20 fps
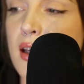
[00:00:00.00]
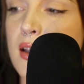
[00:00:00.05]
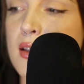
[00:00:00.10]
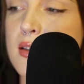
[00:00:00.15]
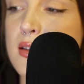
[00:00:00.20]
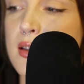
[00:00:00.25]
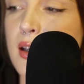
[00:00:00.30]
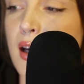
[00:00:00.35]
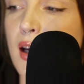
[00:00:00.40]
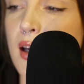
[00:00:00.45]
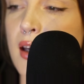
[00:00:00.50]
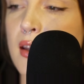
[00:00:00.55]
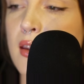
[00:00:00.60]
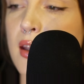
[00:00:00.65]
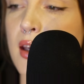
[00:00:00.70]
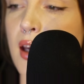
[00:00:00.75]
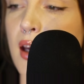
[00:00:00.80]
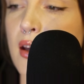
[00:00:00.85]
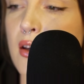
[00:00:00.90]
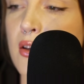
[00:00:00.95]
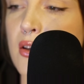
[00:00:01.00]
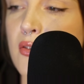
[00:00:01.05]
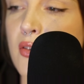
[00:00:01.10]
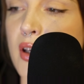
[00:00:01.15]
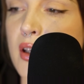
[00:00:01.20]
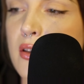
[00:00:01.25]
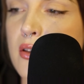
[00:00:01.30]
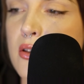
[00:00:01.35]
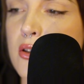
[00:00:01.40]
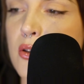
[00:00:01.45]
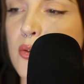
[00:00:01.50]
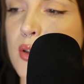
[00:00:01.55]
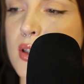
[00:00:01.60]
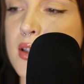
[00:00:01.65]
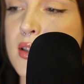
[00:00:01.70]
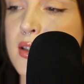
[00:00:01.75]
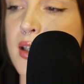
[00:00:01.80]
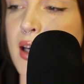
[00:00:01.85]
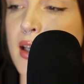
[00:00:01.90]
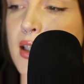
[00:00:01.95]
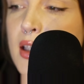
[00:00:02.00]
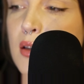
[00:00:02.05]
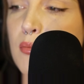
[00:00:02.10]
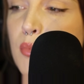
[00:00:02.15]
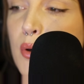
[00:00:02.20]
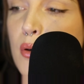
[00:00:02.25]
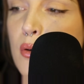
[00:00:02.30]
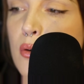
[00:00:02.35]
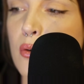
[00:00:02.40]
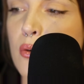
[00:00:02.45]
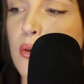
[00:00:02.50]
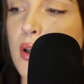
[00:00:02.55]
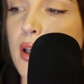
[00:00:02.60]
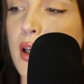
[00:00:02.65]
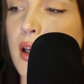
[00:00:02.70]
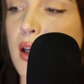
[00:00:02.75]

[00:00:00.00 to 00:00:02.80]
and tying the end of it to his saddle bow,